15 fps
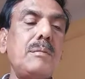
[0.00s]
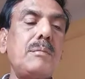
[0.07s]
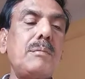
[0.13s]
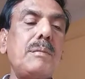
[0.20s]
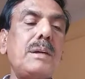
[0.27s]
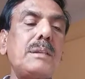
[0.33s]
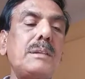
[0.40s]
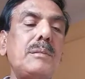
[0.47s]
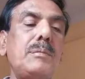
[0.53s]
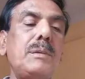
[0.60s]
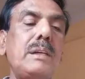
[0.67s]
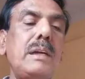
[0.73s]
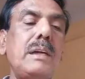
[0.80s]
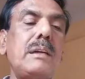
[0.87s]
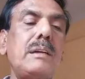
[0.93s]
must
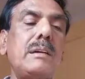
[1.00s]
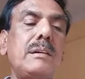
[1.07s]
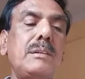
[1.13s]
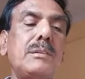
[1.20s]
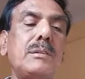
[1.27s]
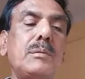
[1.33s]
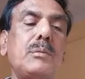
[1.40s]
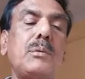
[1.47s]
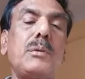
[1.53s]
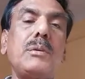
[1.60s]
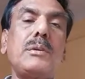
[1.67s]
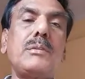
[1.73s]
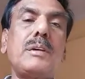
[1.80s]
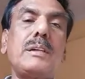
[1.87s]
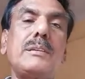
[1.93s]
be at least zero
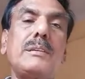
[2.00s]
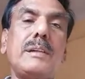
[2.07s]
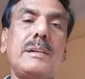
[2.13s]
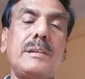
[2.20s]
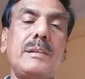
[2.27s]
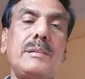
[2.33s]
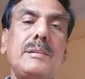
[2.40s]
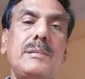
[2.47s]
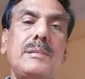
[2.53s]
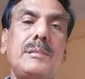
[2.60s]
point 0.1 second.